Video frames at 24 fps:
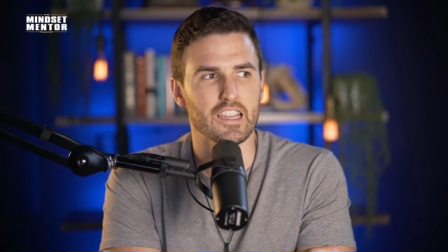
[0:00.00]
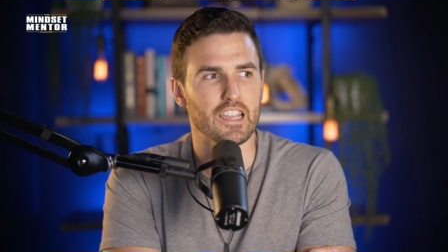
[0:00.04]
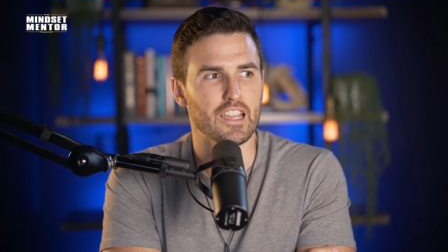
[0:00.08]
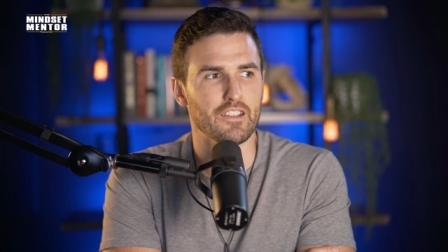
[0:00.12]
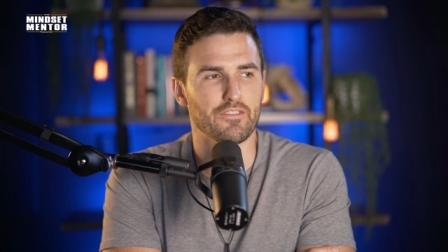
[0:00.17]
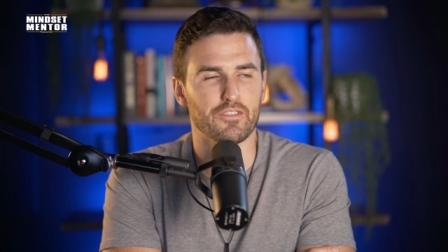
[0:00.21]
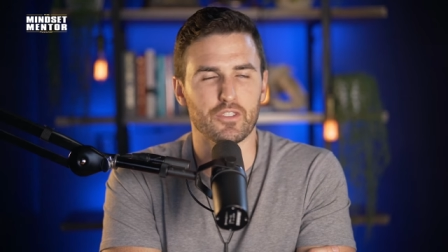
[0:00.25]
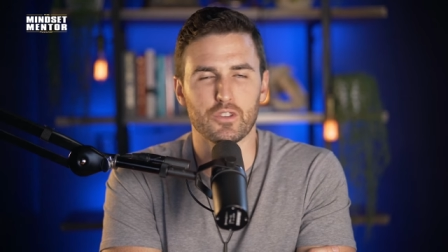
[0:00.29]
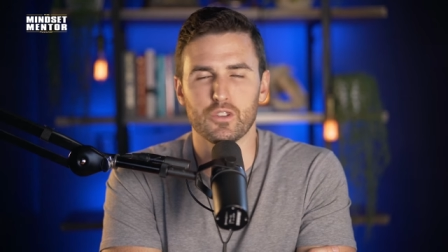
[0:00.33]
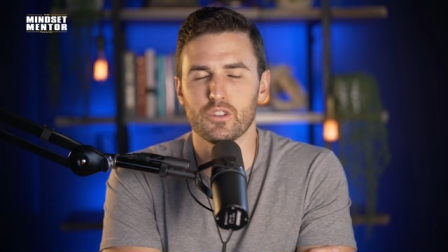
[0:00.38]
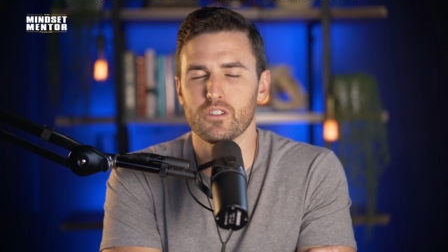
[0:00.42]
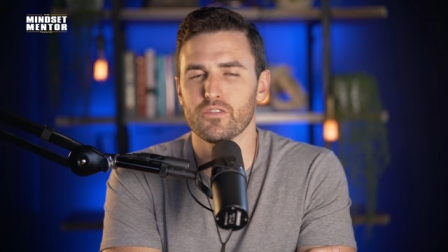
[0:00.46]

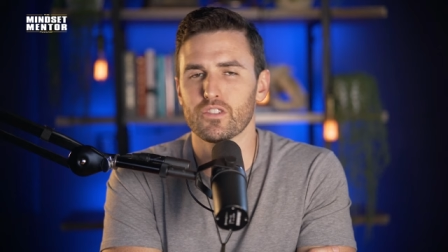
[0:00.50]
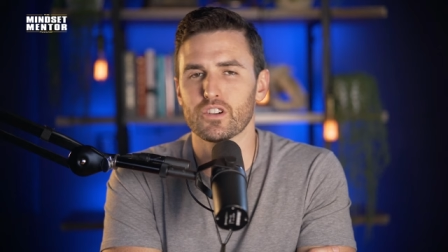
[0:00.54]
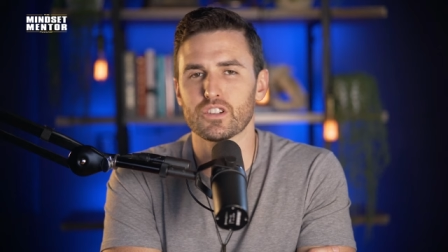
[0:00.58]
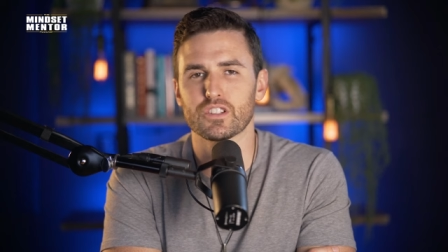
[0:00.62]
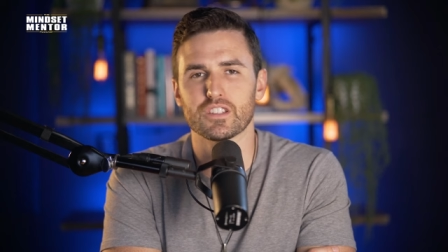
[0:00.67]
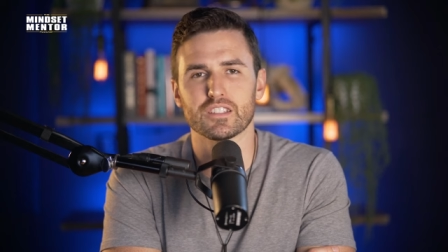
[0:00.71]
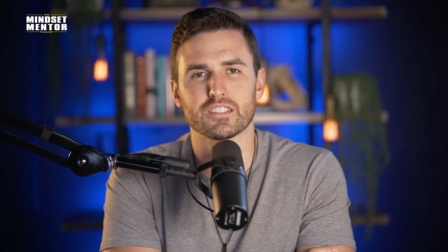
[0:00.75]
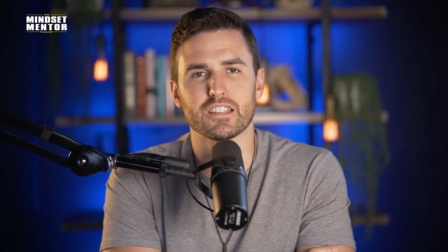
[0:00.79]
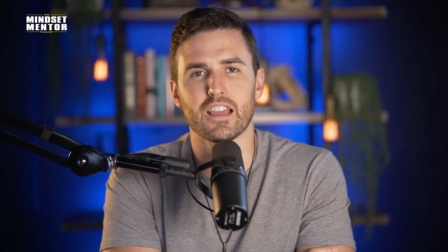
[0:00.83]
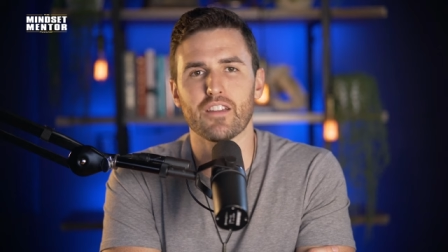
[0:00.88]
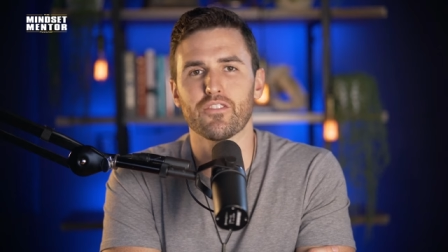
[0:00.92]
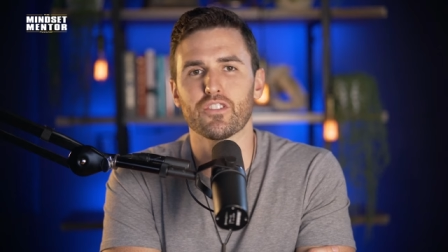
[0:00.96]
if the
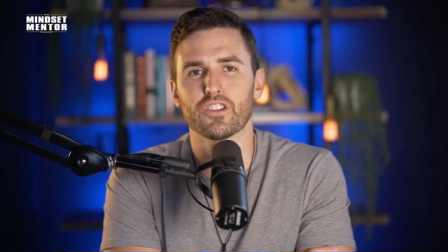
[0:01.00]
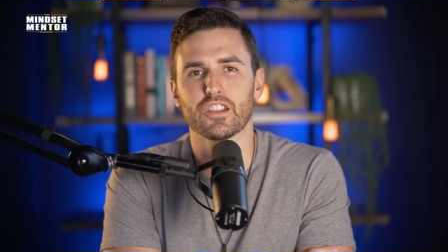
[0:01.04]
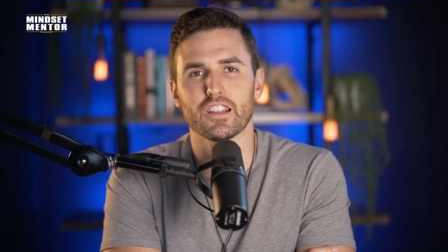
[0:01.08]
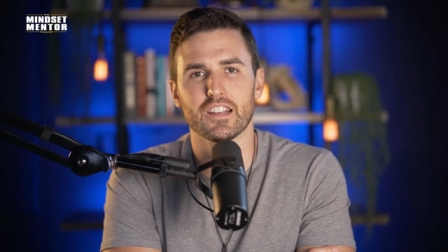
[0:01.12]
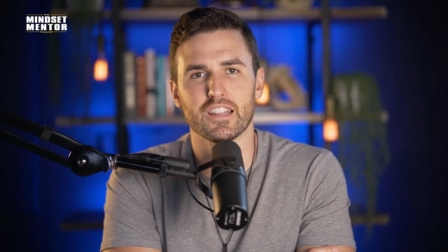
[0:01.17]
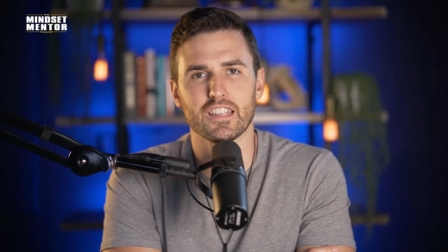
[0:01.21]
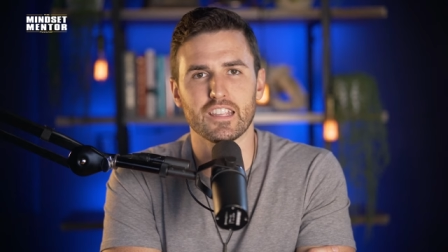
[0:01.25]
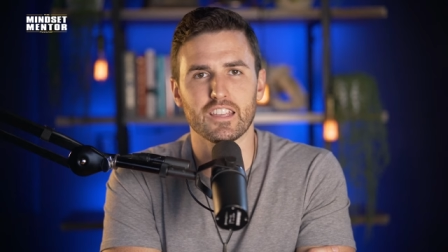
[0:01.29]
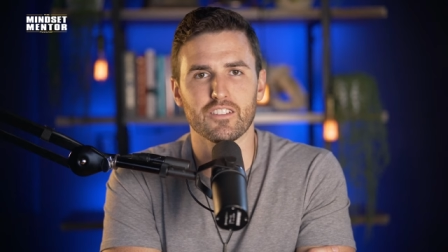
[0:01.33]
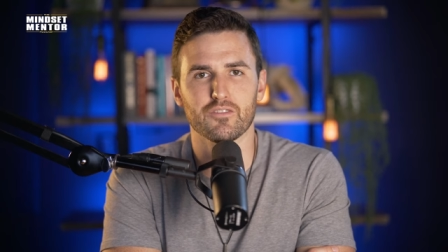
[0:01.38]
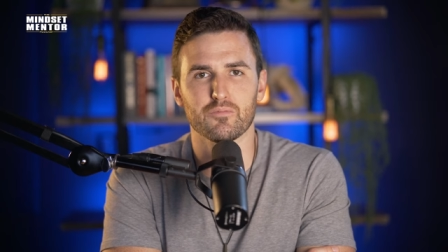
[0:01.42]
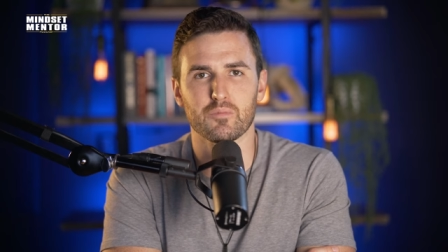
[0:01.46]
universe is ever
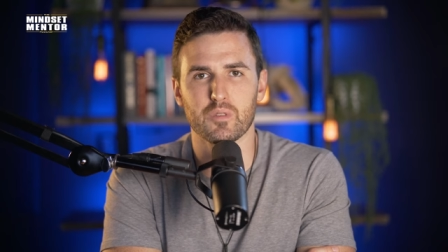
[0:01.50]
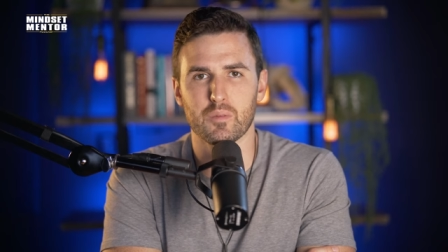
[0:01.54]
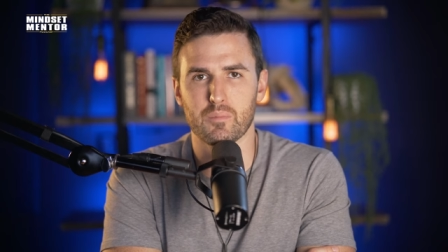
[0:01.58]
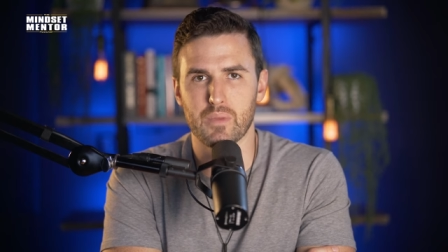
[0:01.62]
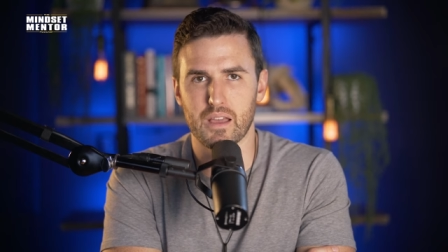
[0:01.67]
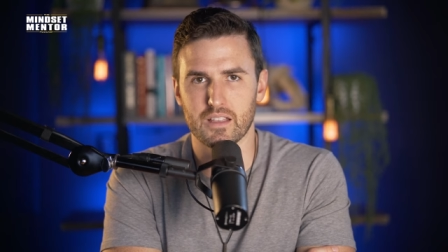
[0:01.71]
going to give me